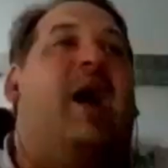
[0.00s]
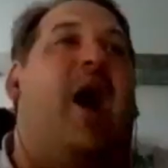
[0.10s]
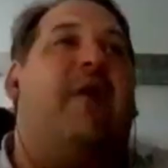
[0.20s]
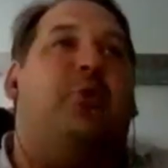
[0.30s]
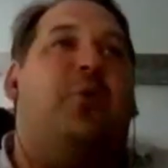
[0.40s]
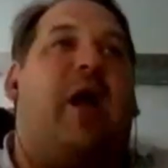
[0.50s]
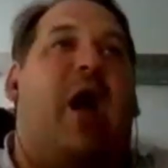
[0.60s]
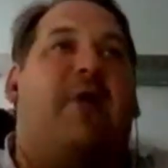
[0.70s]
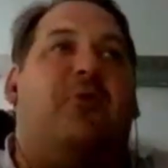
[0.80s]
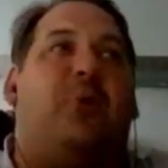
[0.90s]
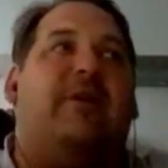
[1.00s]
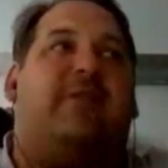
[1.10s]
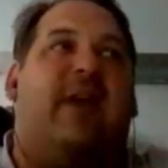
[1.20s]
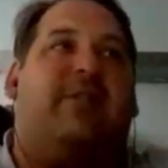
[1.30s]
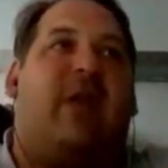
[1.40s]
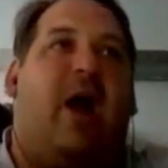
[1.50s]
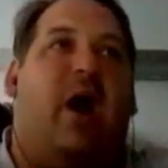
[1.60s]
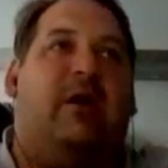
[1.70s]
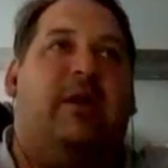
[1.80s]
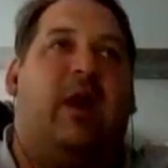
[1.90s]
I've always said that
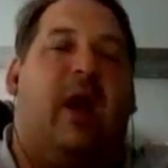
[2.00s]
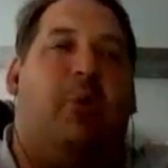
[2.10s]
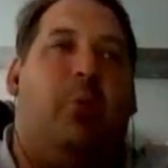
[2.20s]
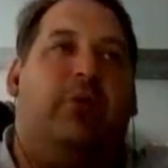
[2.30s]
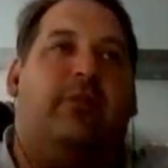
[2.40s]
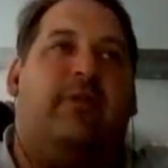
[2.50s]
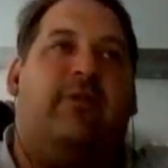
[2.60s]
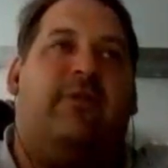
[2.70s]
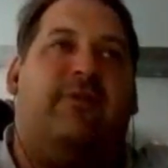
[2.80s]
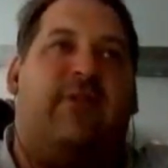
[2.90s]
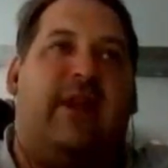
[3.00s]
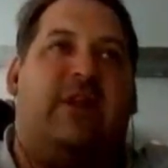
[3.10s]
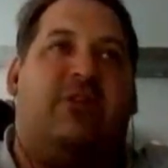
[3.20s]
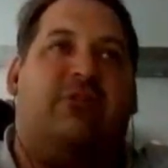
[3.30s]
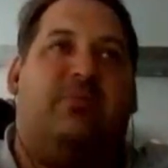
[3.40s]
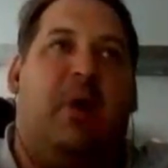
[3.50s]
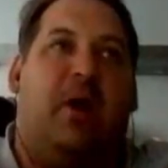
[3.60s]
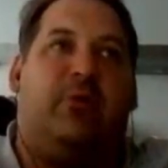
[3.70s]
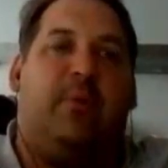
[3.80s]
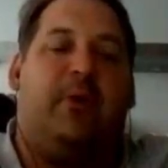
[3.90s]
I want to finish my
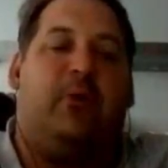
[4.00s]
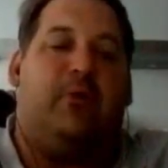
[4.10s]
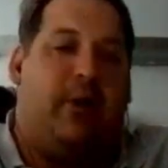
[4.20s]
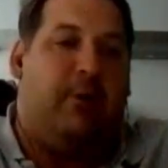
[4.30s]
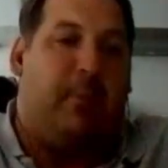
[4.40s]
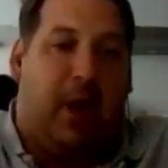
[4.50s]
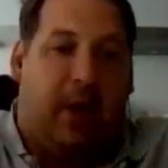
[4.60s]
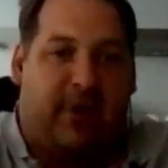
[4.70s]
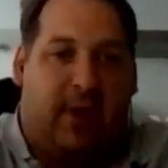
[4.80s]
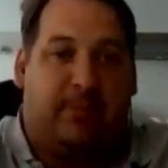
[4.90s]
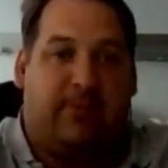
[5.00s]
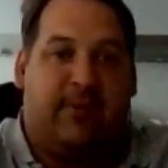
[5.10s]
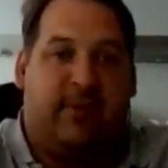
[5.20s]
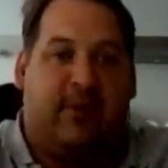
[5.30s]
swimming career on my terms.